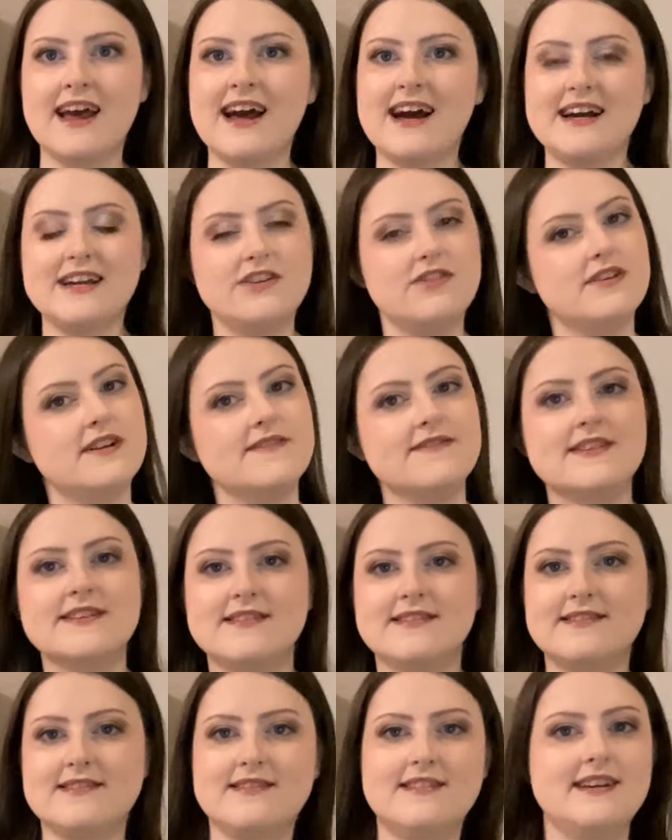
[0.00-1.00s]
I don't have to
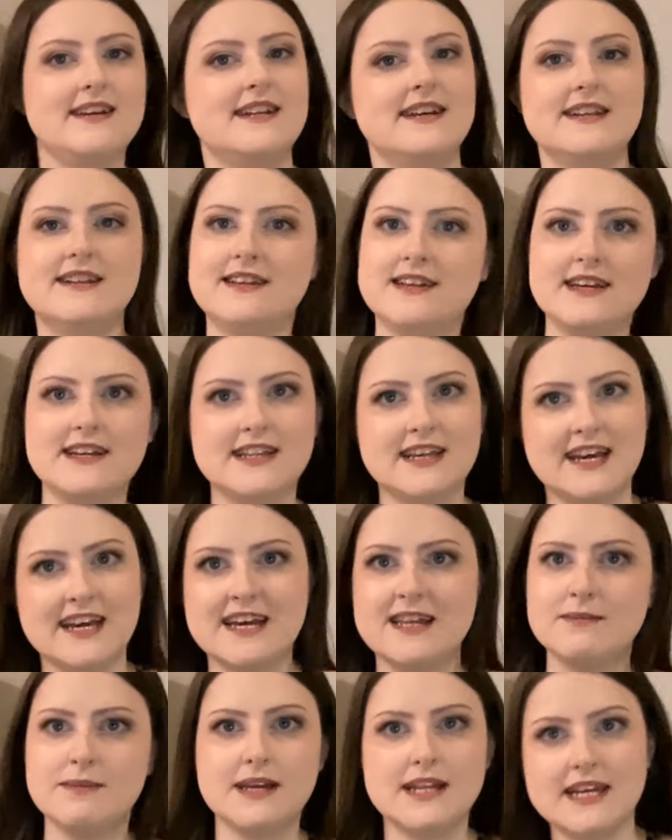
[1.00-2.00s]
sit and take
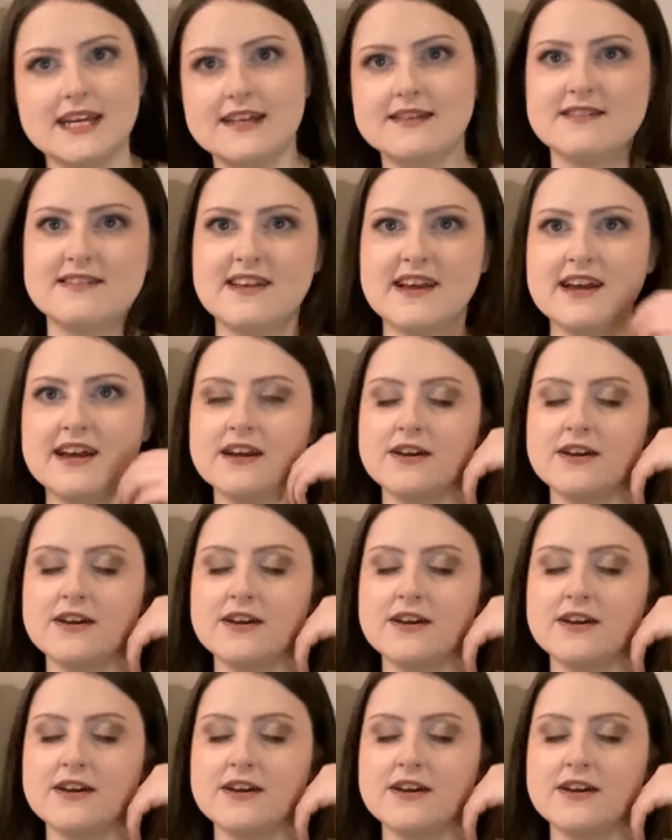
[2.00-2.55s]
10 minutes